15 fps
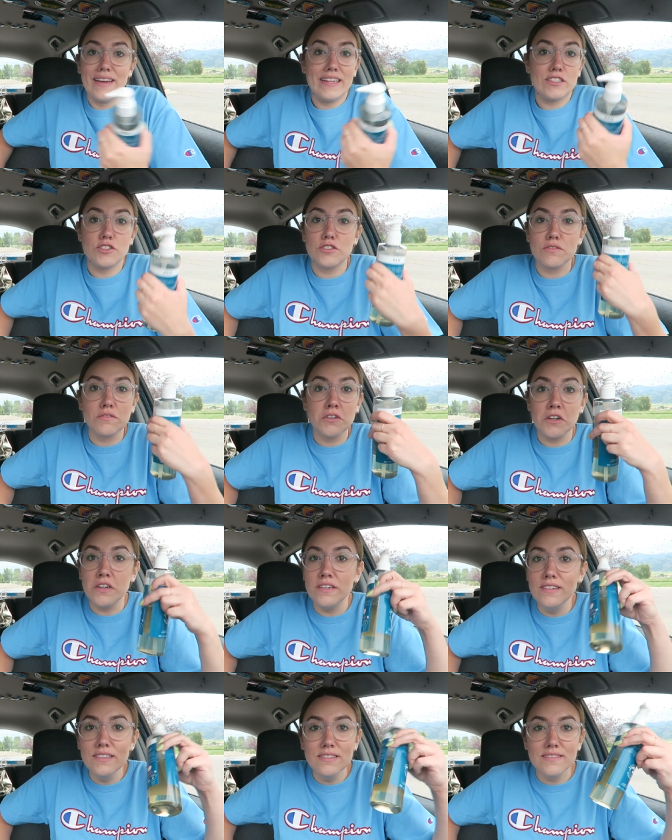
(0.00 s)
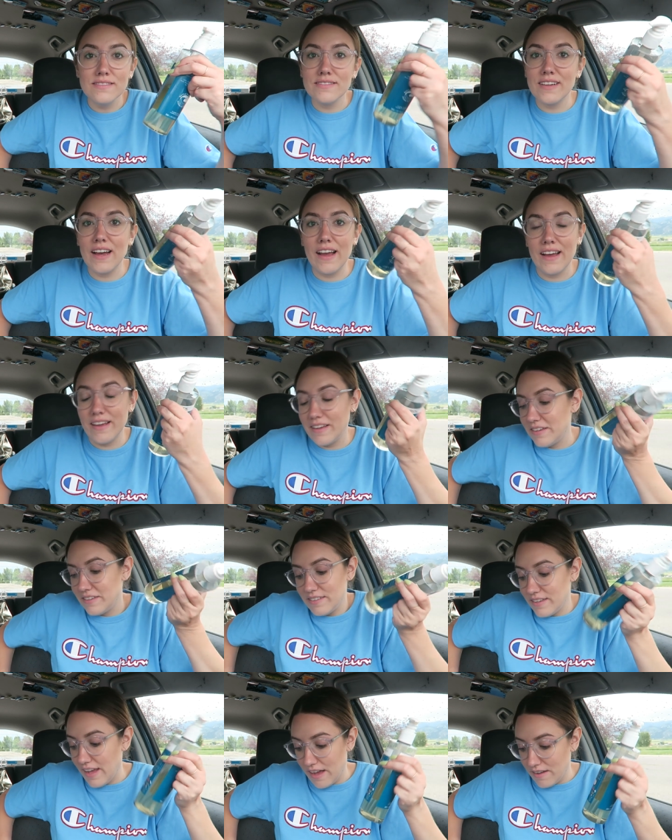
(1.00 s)
It's good.
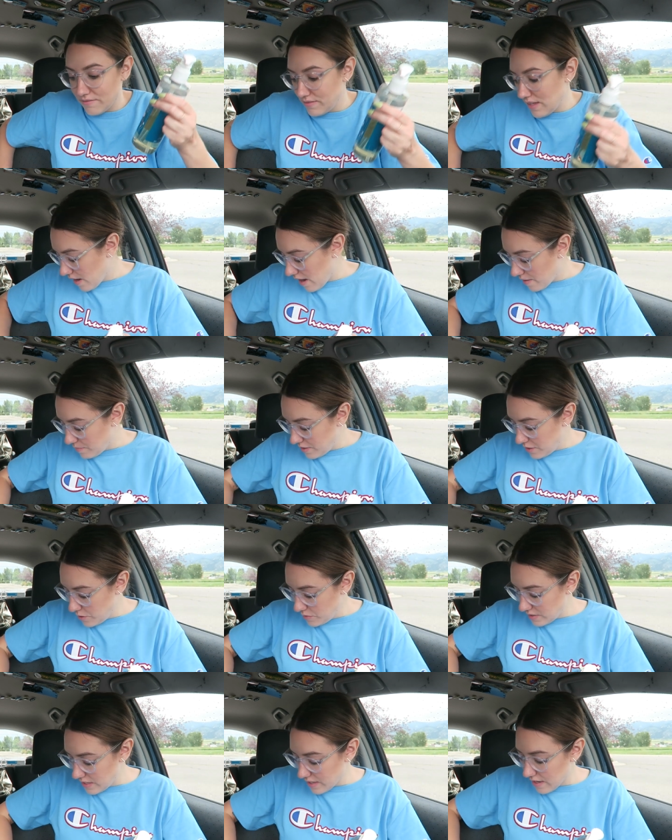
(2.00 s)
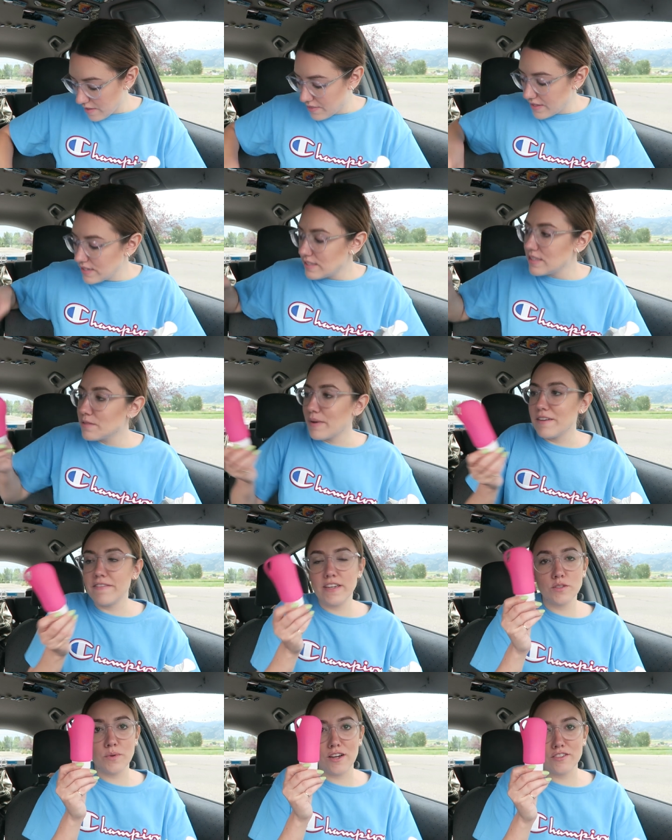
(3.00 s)
I'm using, this is my
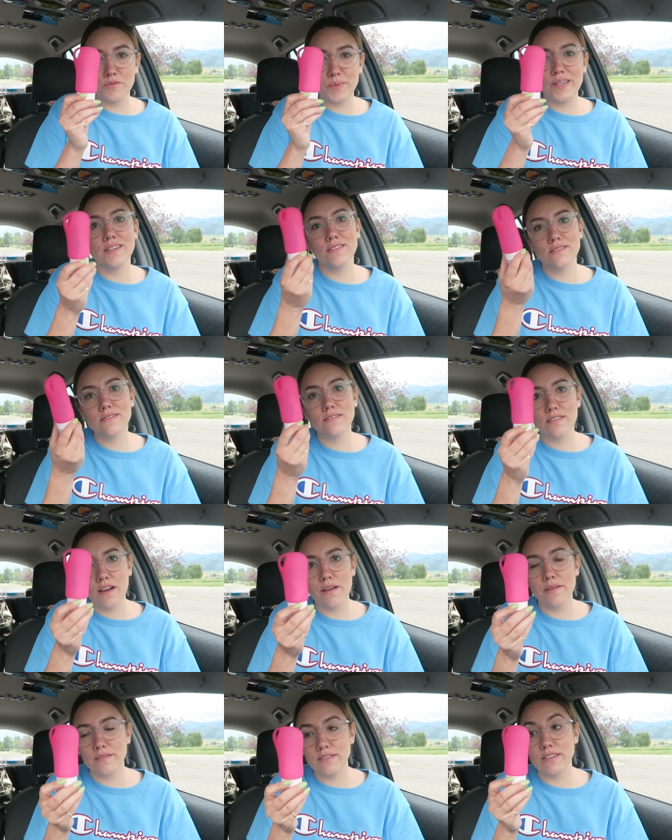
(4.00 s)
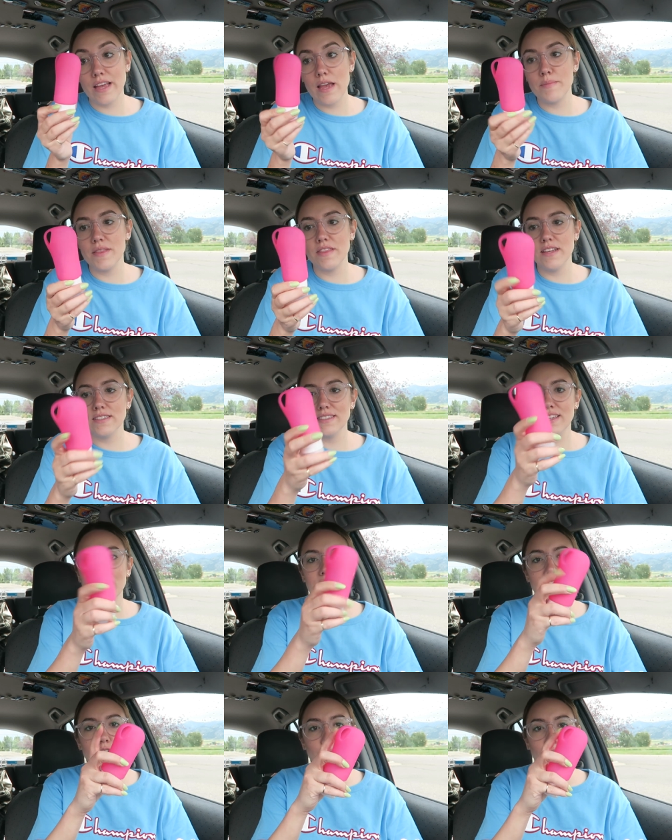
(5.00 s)
face wash, but it kind of, it came in this. See,
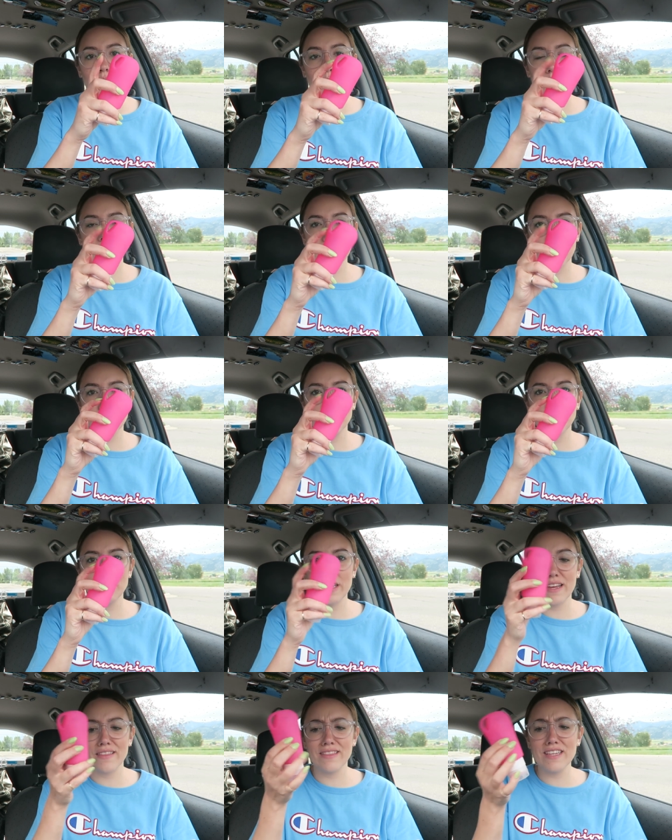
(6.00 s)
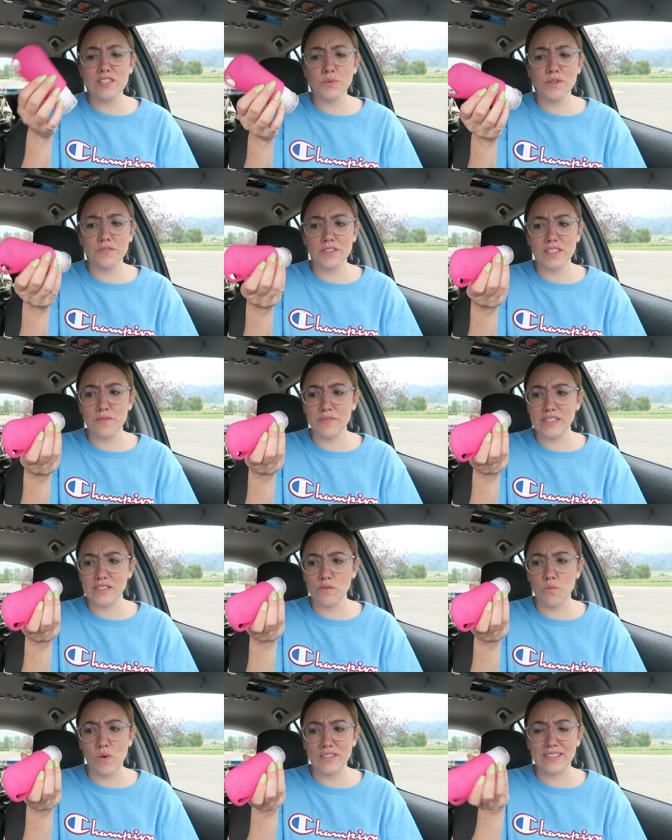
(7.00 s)
this is one of the ones that I was using. This one for some
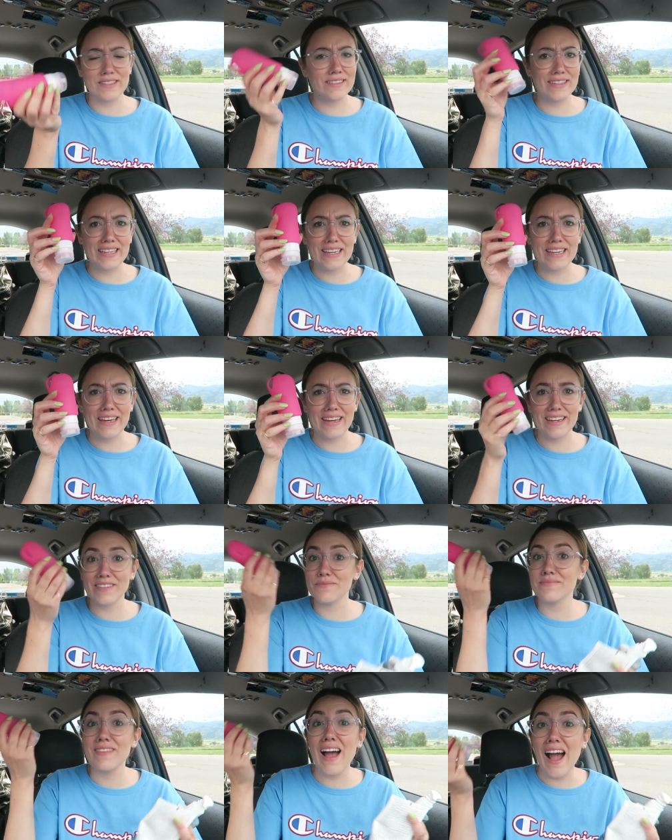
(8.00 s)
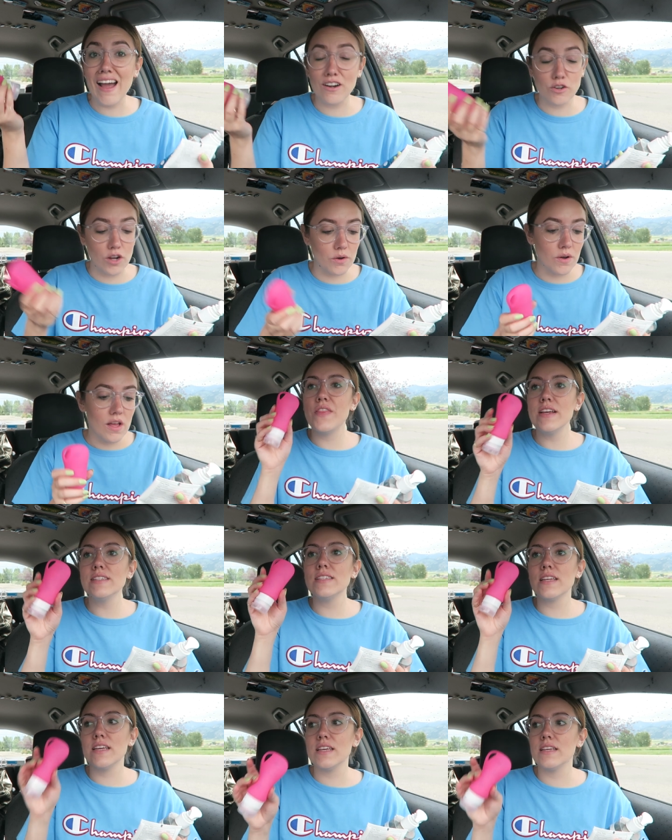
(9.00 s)
reason wasn't leaking. I don't know.
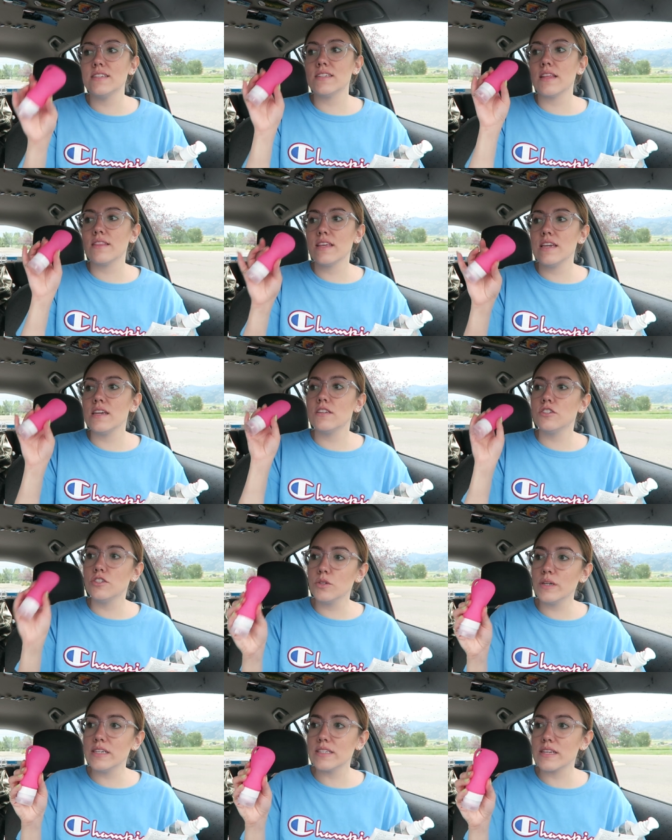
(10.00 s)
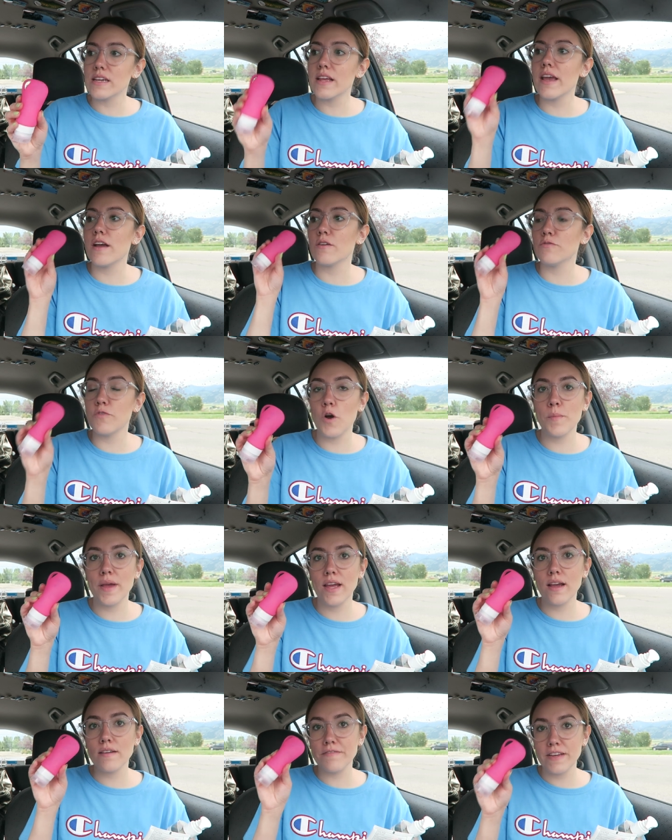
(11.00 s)
This is the Suki Skincare
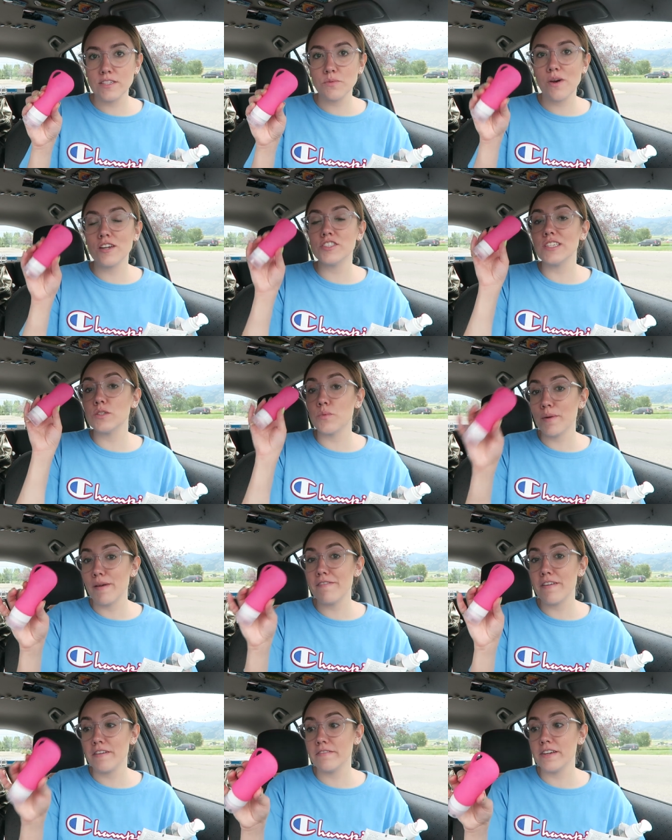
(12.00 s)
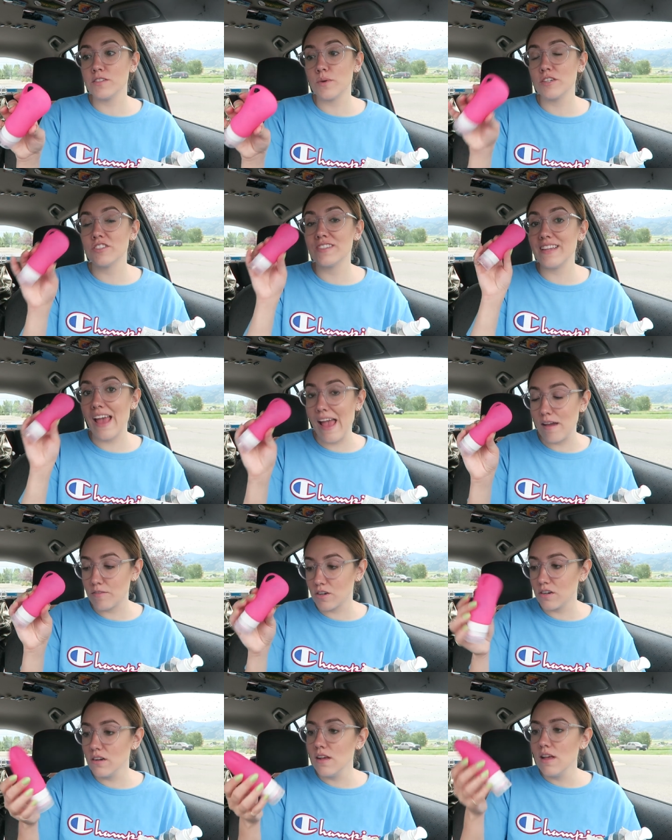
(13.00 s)
Foaming Face Wash. It's one of my favorite face washes
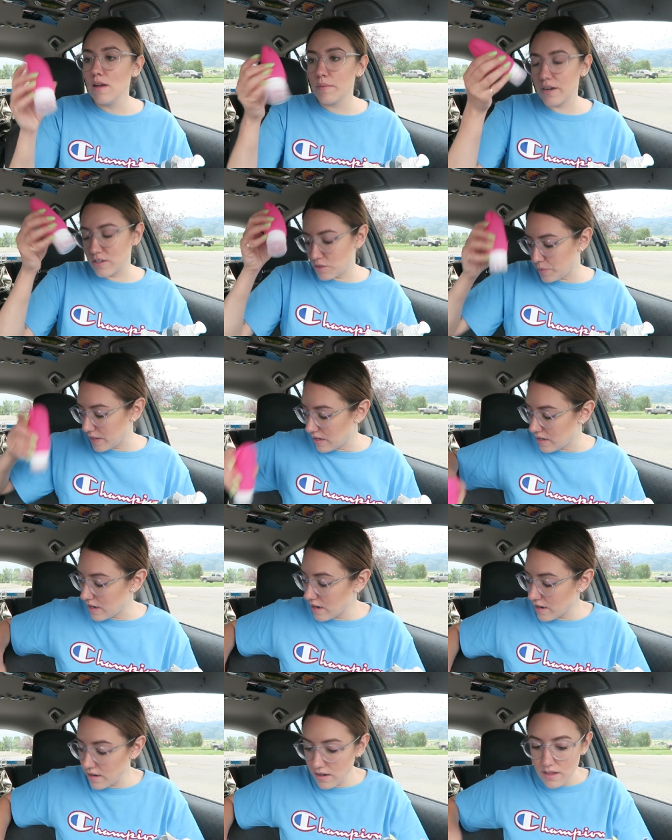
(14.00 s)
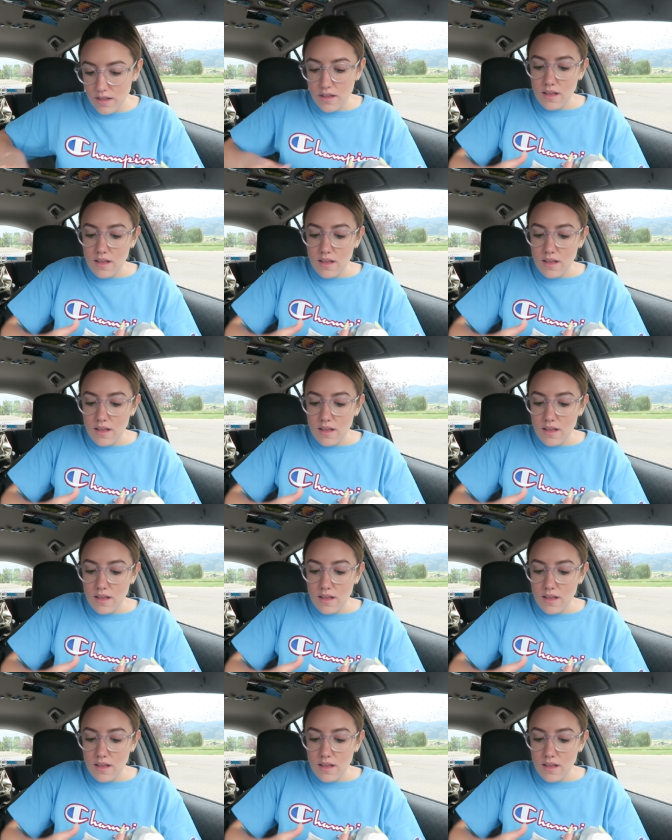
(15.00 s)
ever, but I just put it in here.